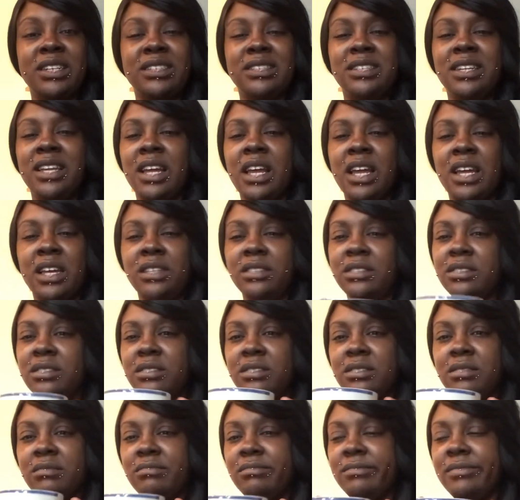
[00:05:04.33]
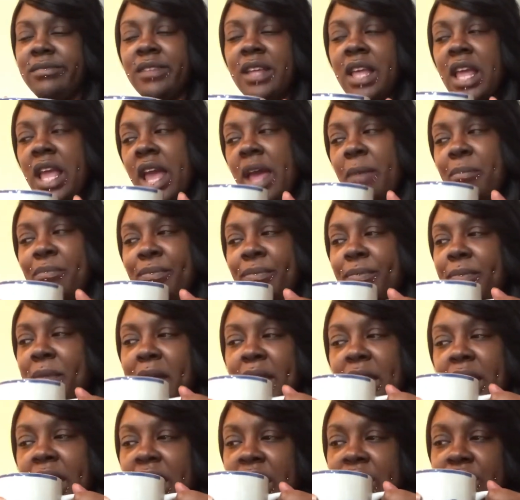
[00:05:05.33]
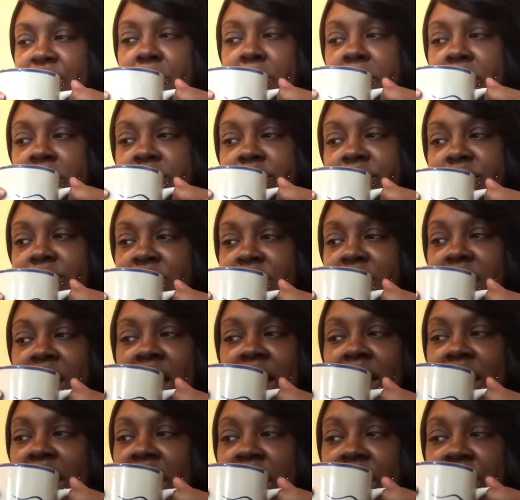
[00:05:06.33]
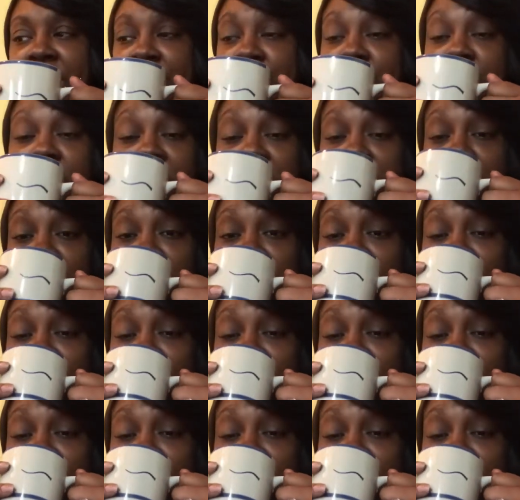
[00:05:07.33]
and i yeah i can't do it i can't do it